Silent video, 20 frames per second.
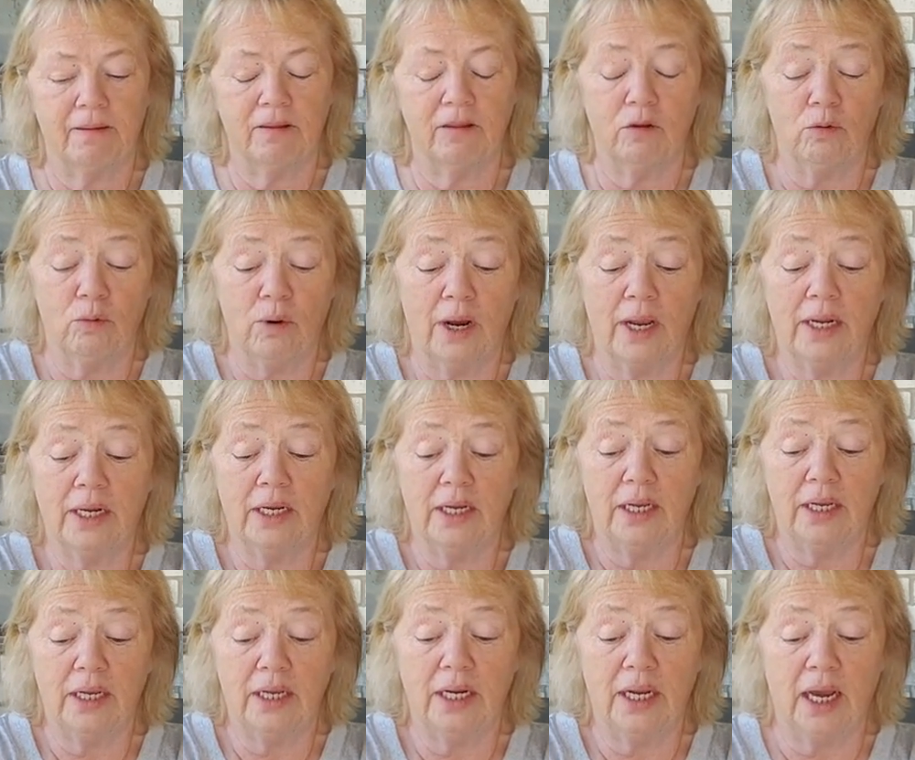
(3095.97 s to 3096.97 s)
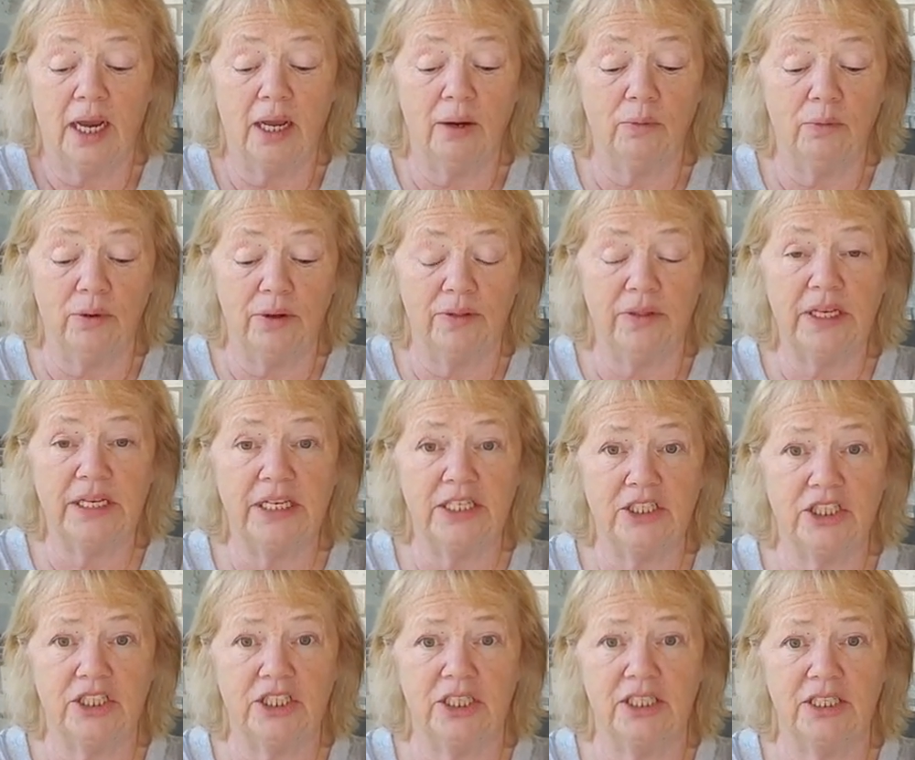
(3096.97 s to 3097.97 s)
Loretta and I were in the
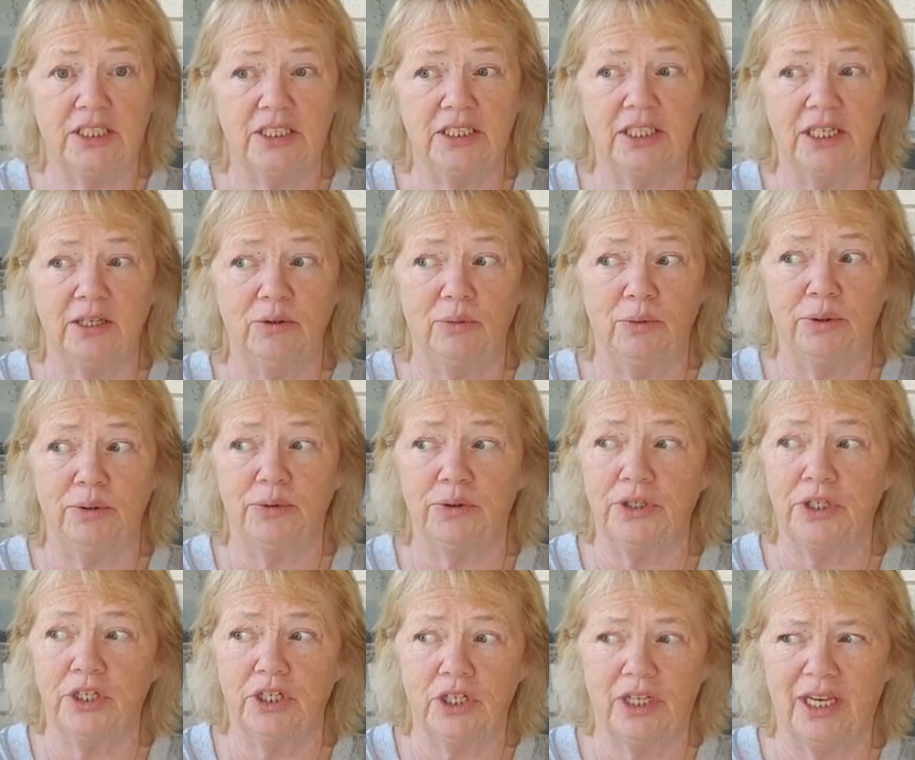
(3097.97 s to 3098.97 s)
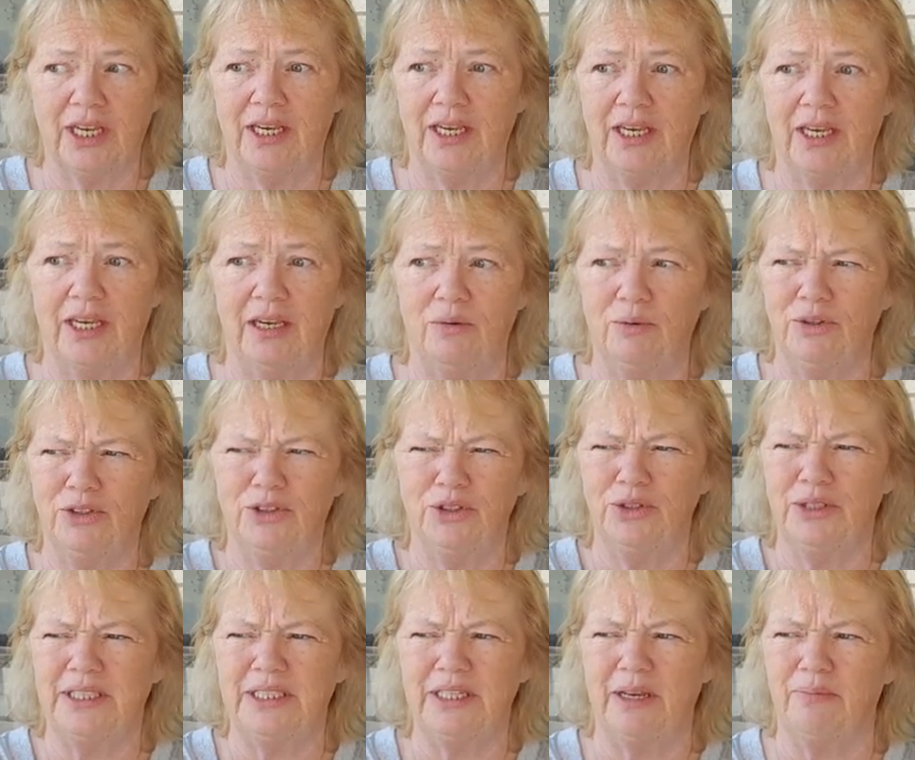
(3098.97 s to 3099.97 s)
kitchen, and we were cooking. We were
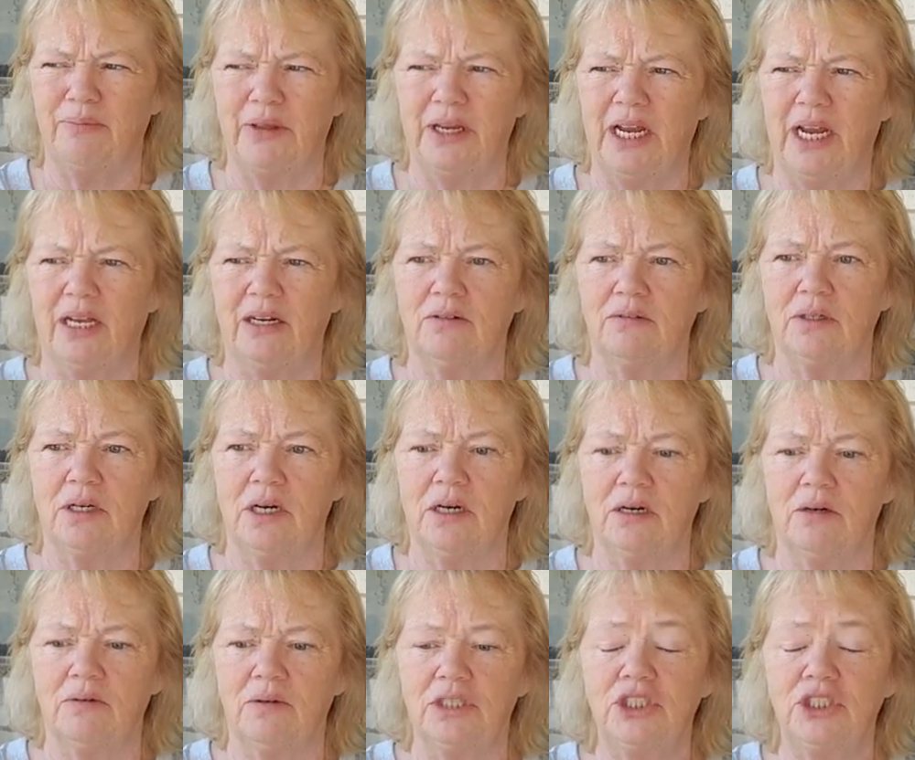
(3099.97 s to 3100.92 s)
doing something, I don't know.